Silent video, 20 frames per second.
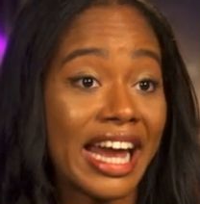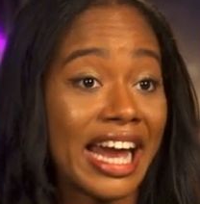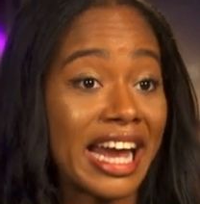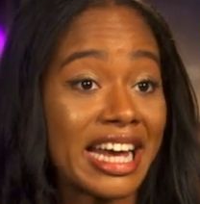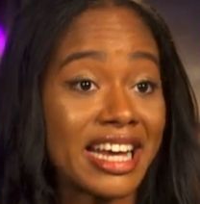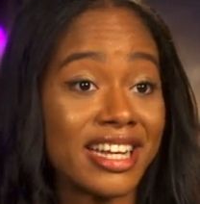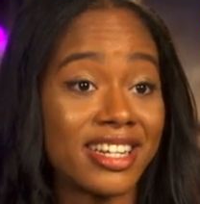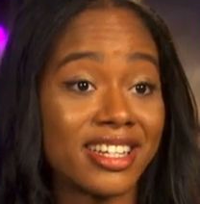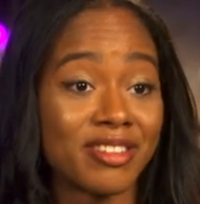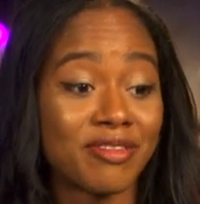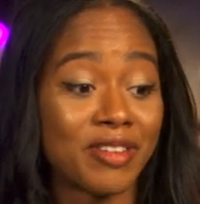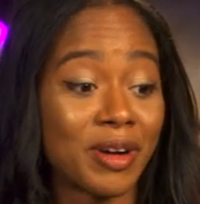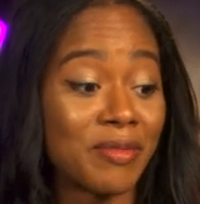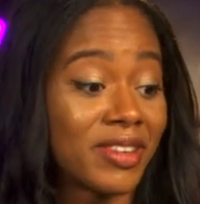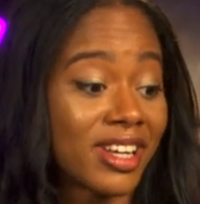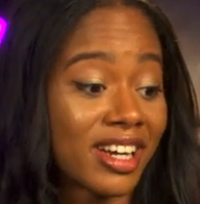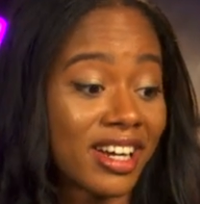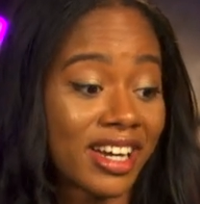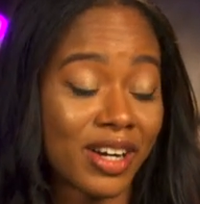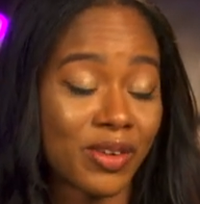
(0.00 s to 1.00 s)
and
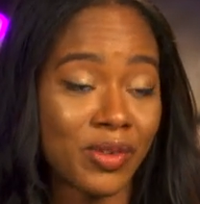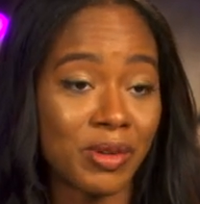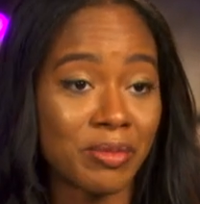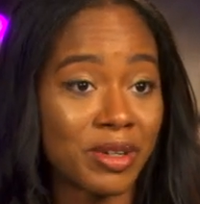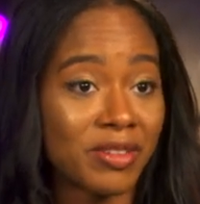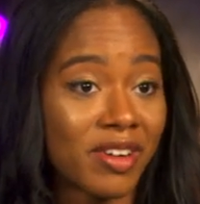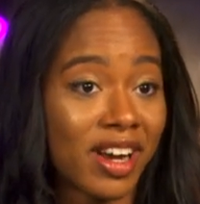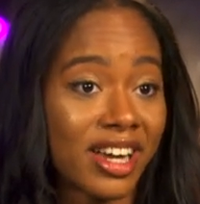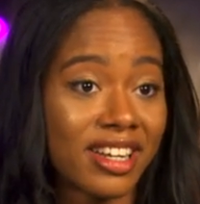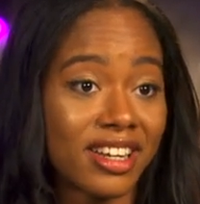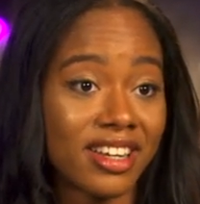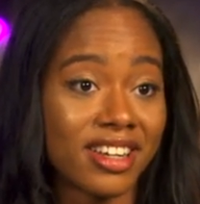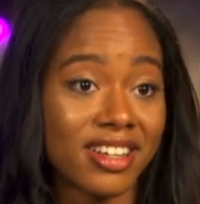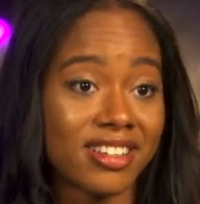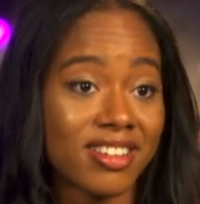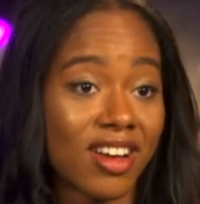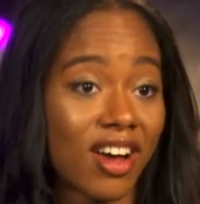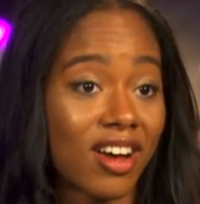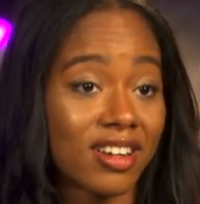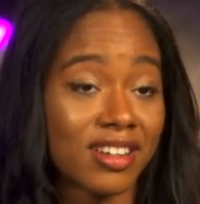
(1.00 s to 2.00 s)
from there I would be
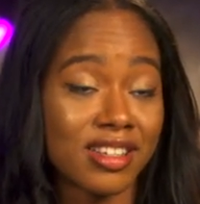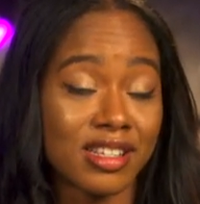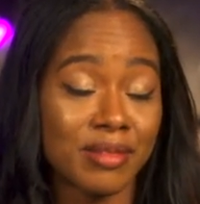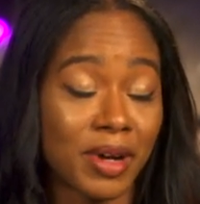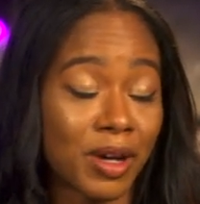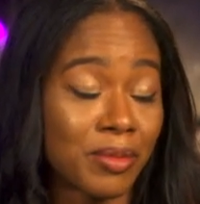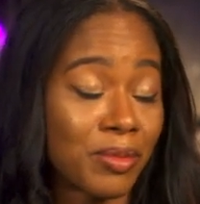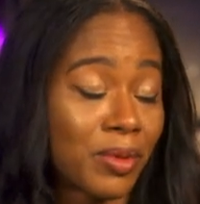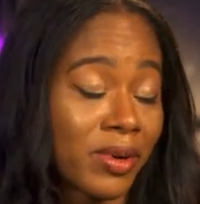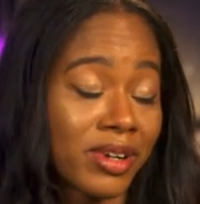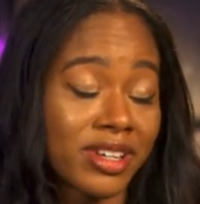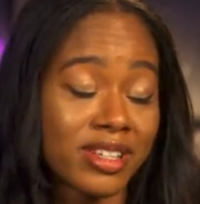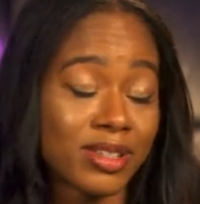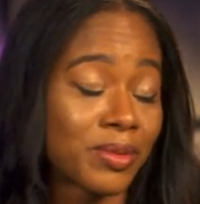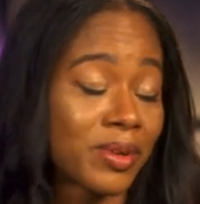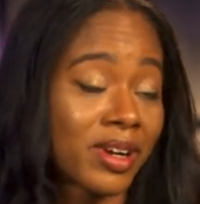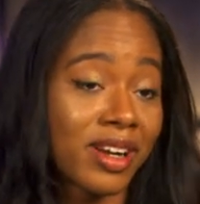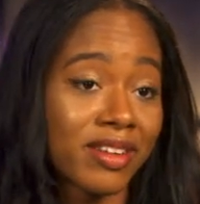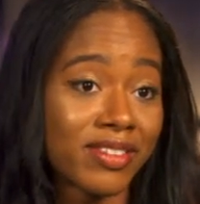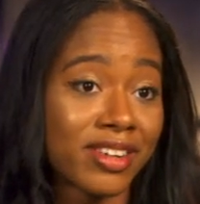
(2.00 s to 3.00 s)
writing songs about boys
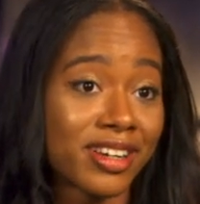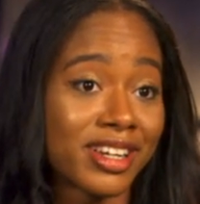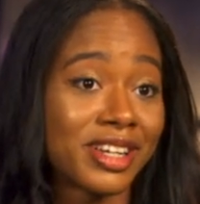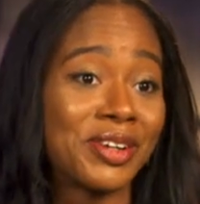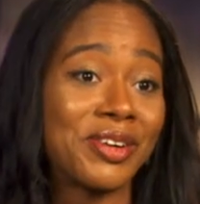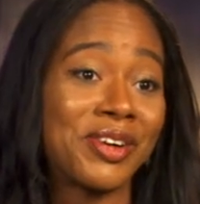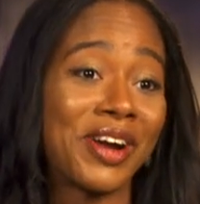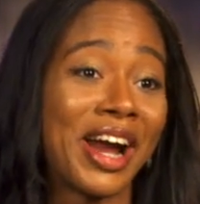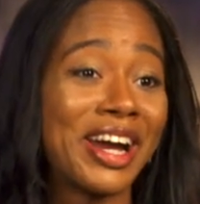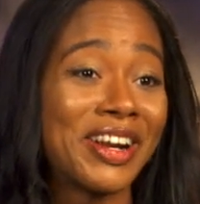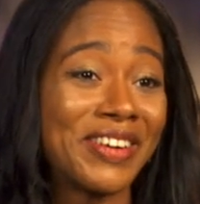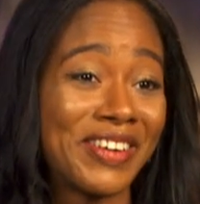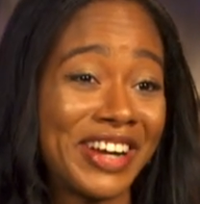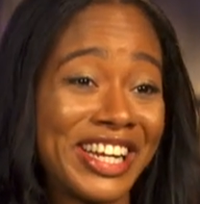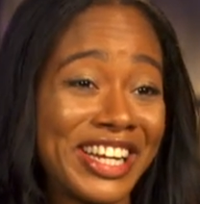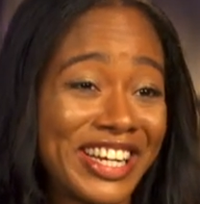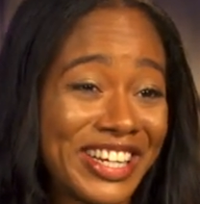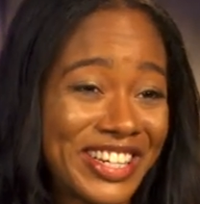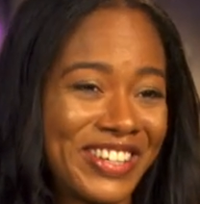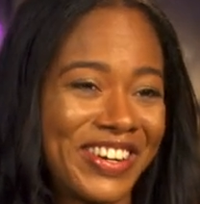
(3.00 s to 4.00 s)
or whatever you write
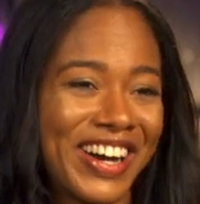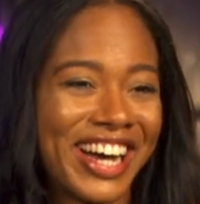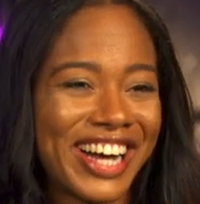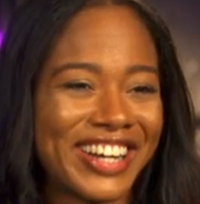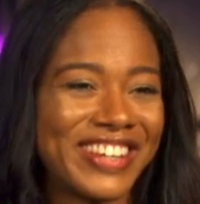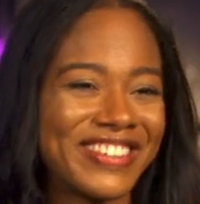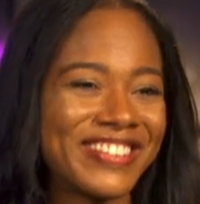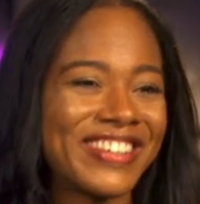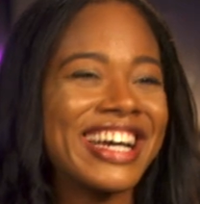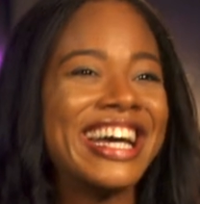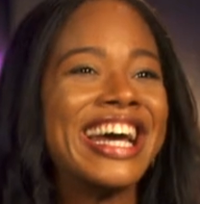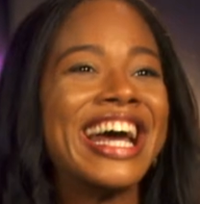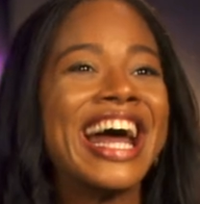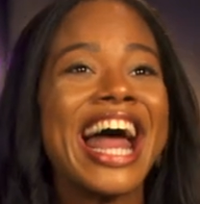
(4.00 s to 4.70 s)
when you're 12.